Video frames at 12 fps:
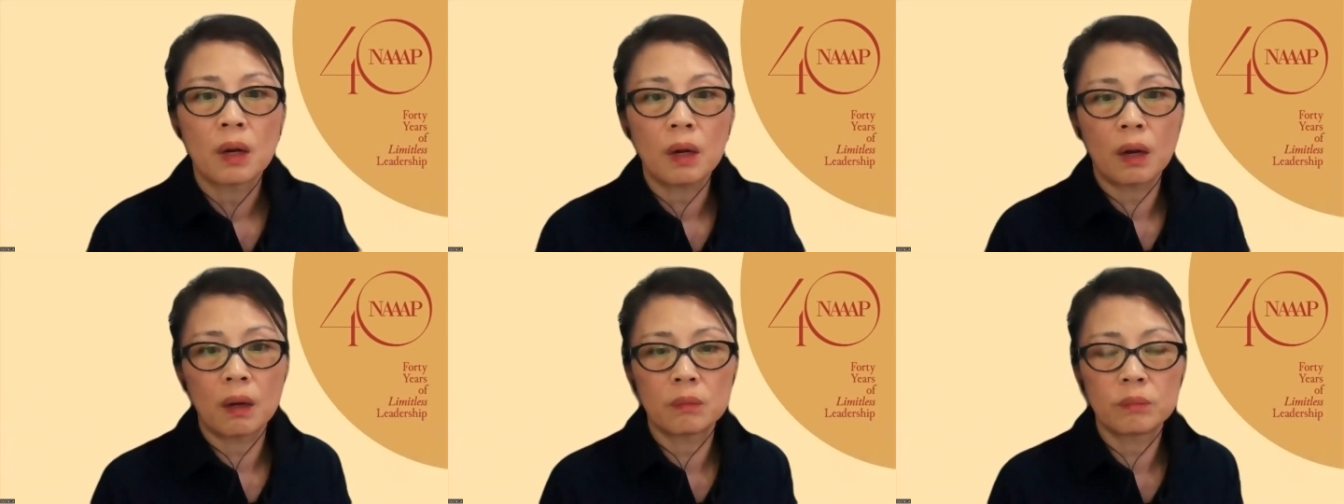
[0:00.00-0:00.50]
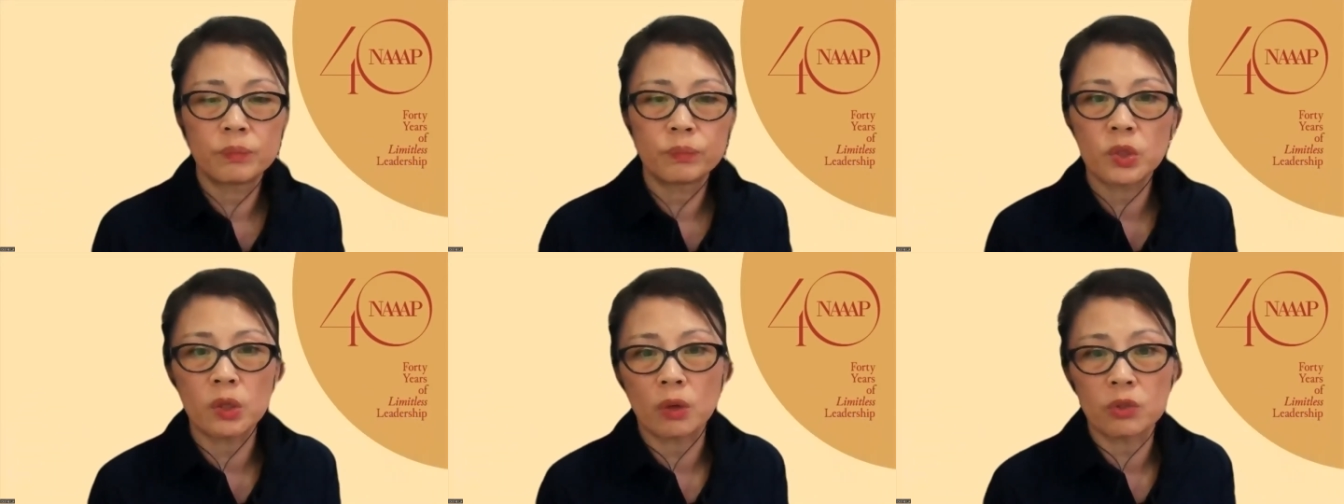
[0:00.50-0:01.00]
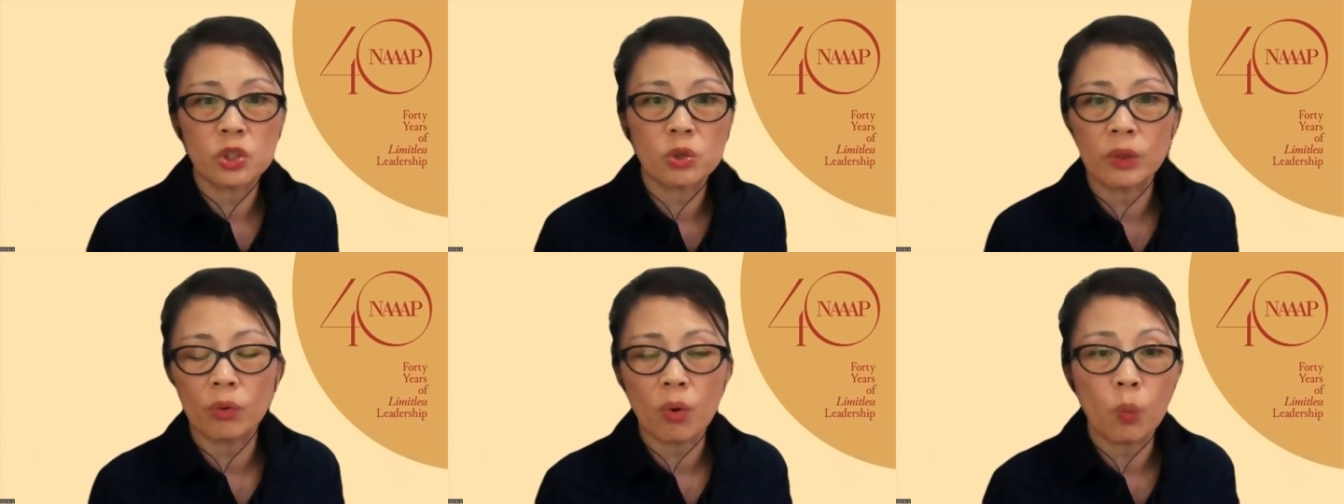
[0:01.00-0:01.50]

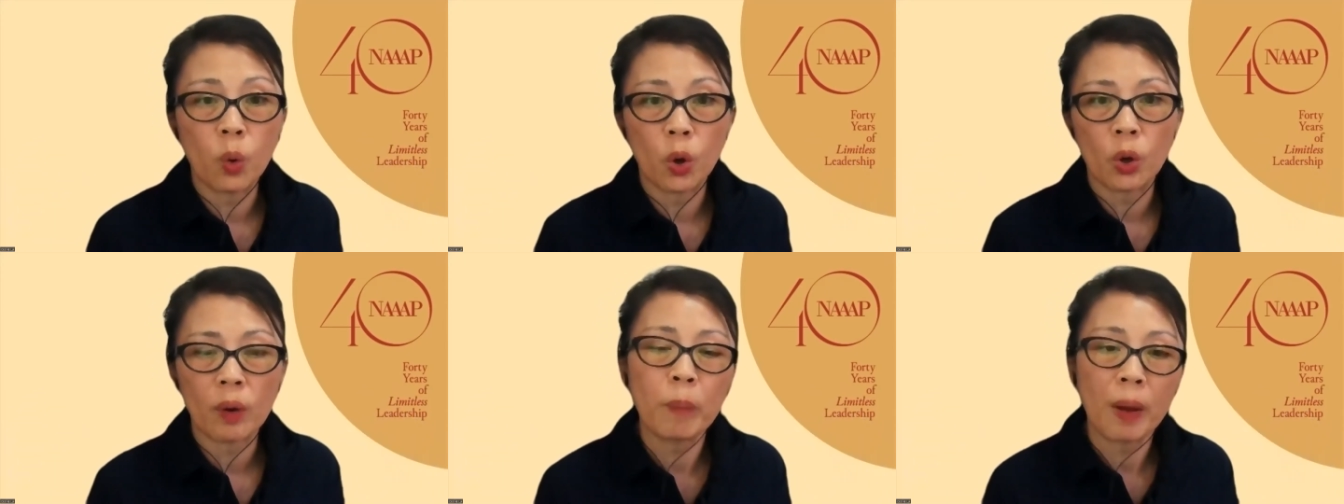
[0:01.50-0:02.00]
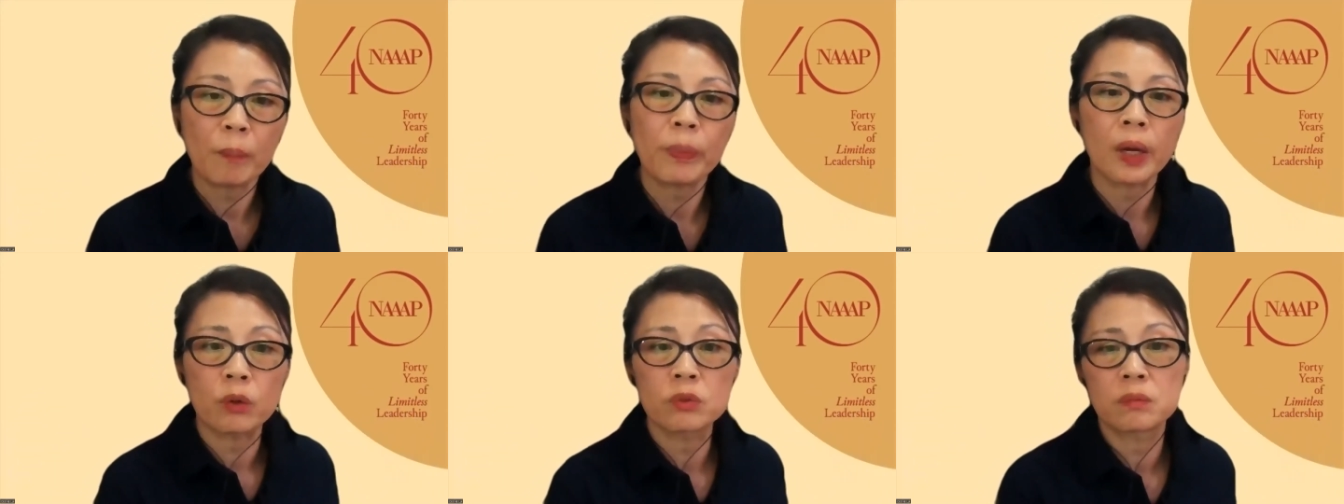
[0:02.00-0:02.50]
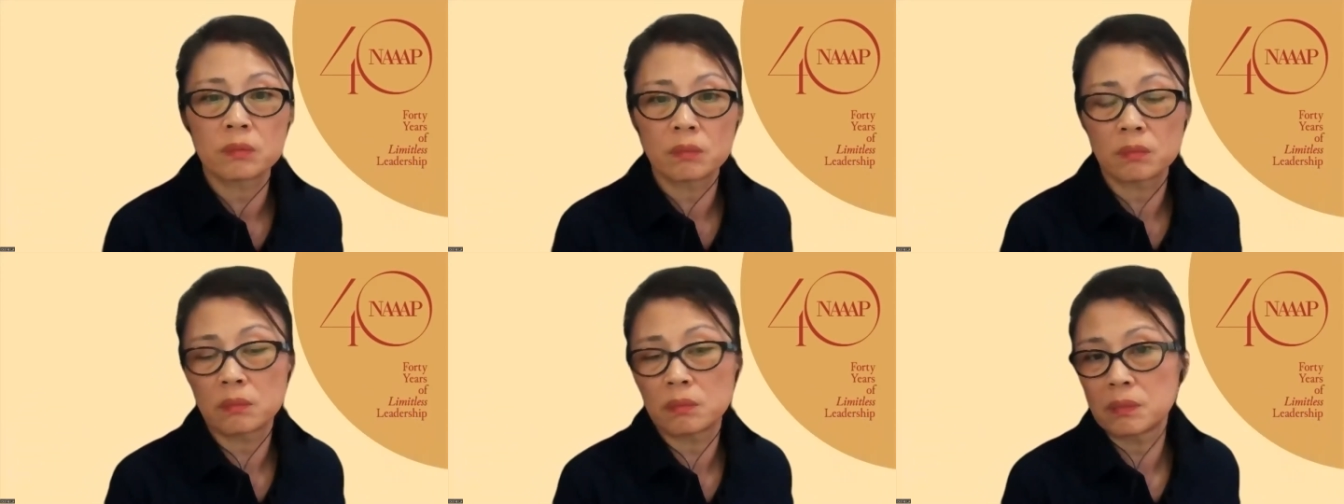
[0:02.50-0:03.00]
doing their own work, pumping out
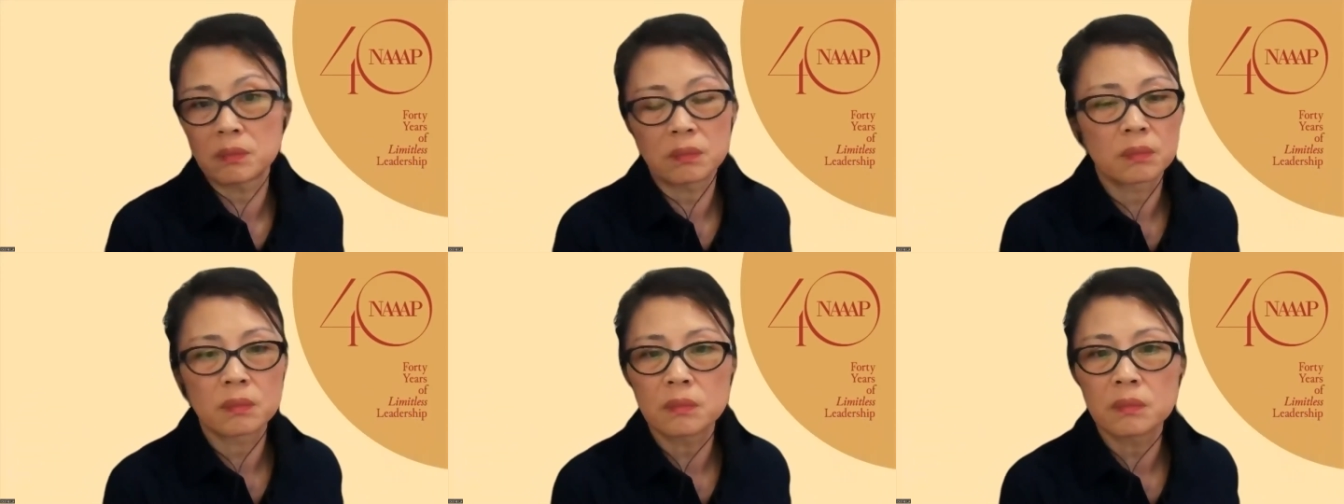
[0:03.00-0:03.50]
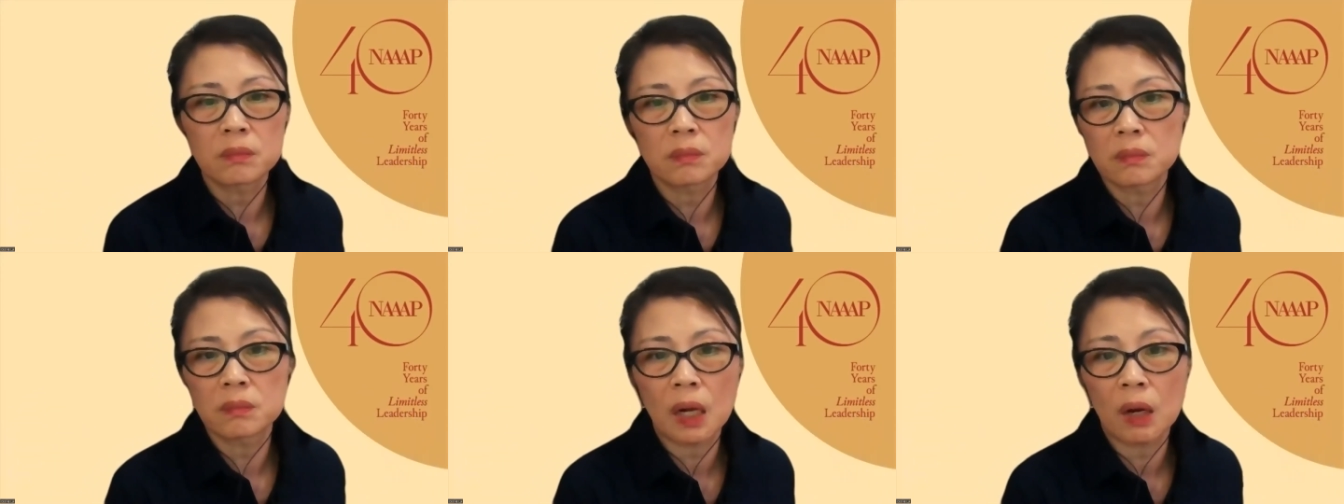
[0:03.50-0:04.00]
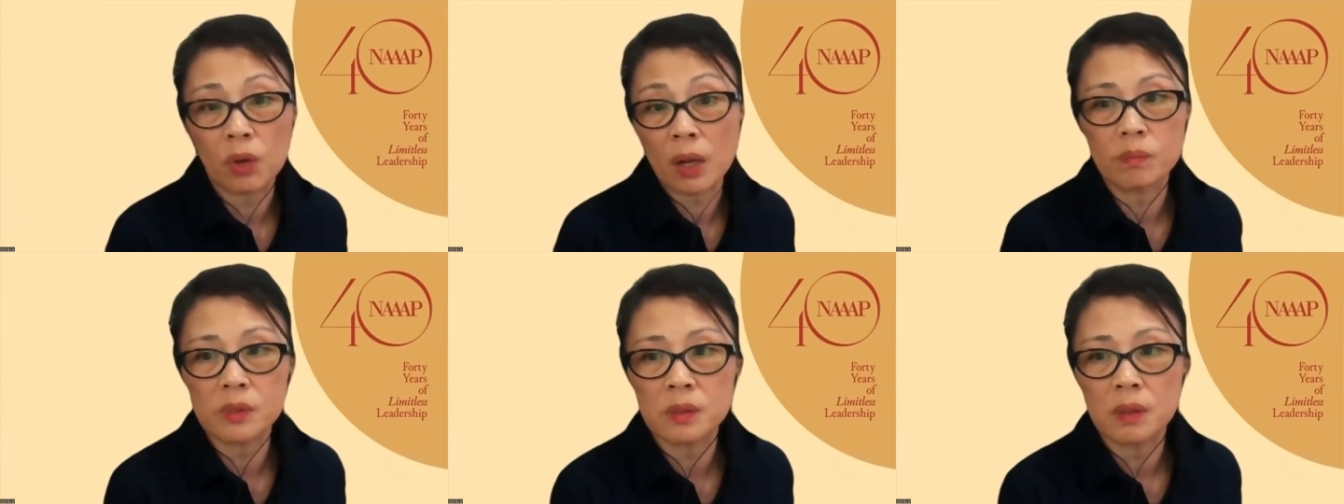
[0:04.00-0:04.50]

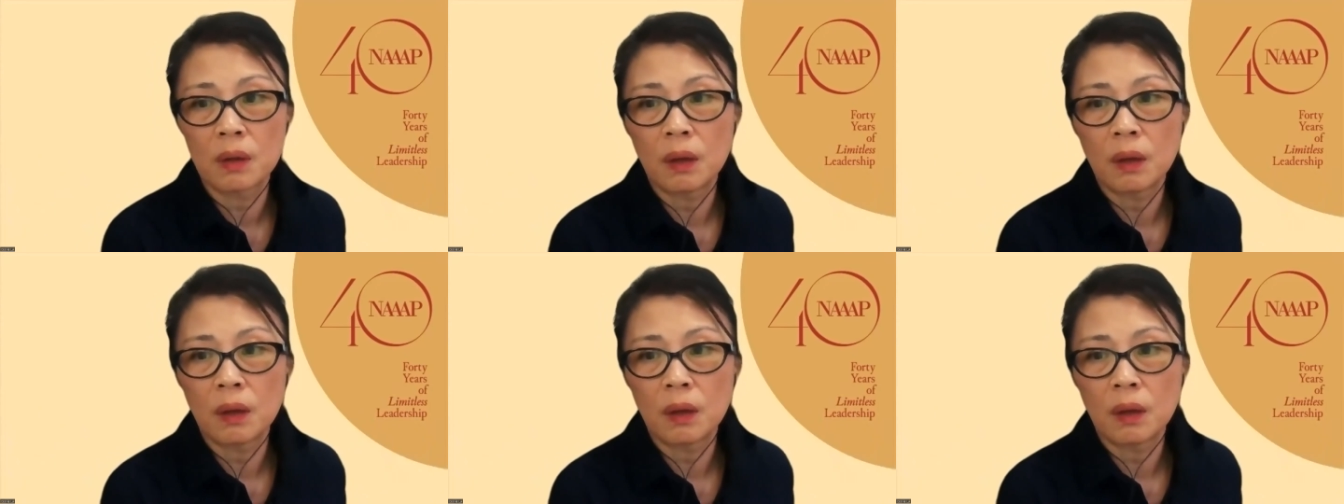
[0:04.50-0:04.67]
outcomes?